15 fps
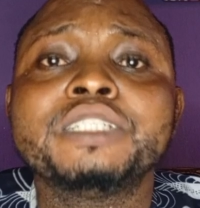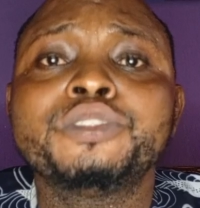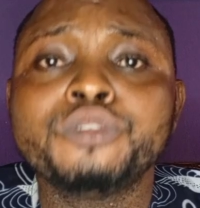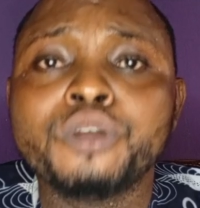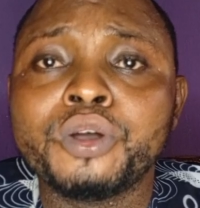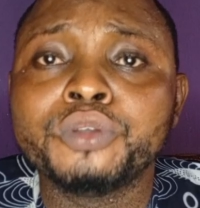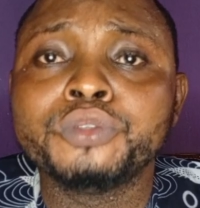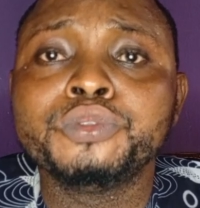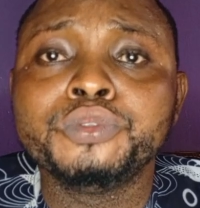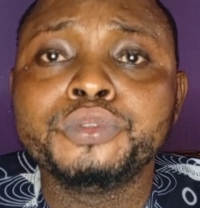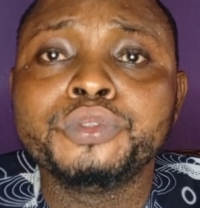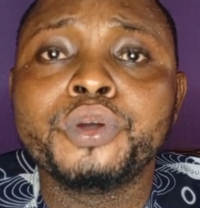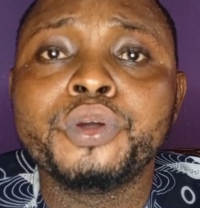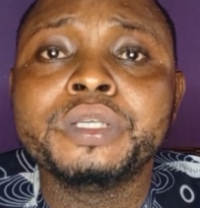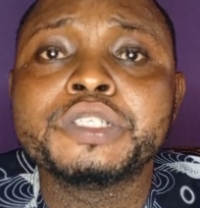not, you
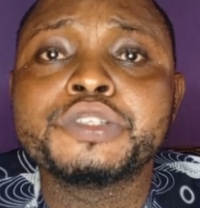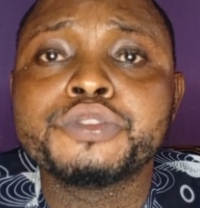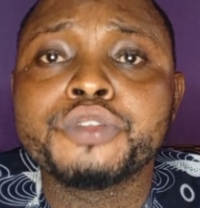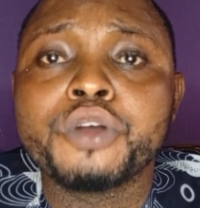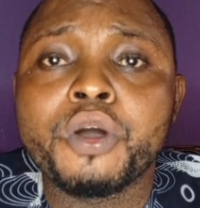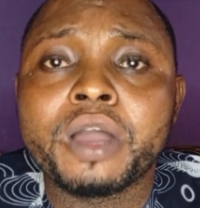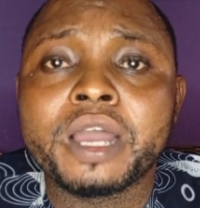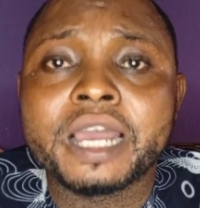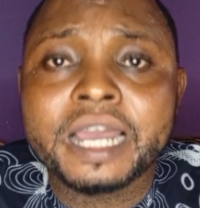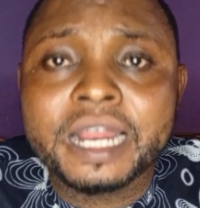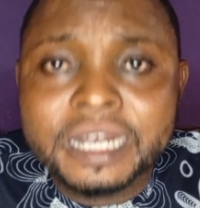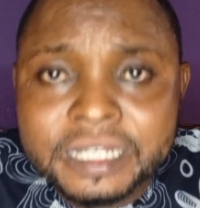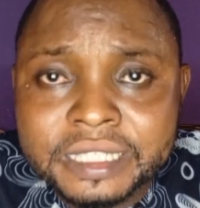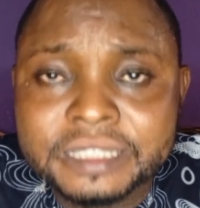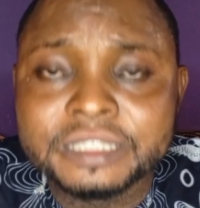know, it's not
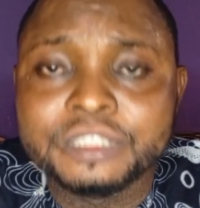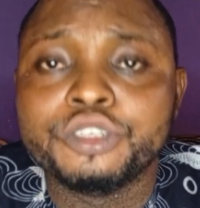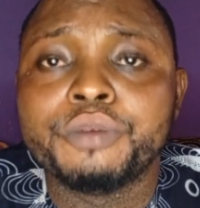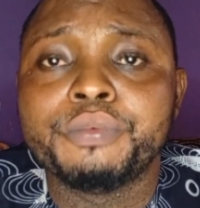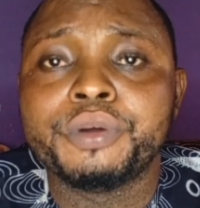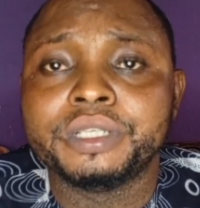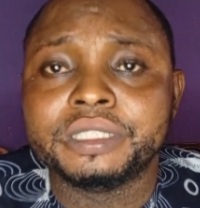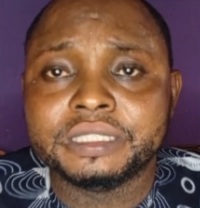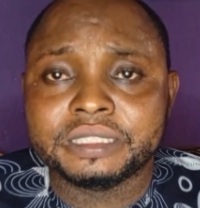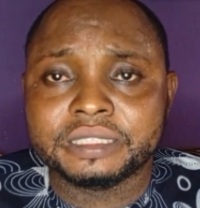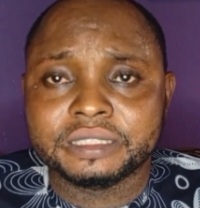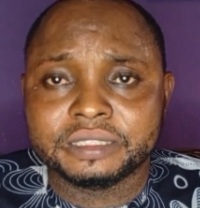clean in your body.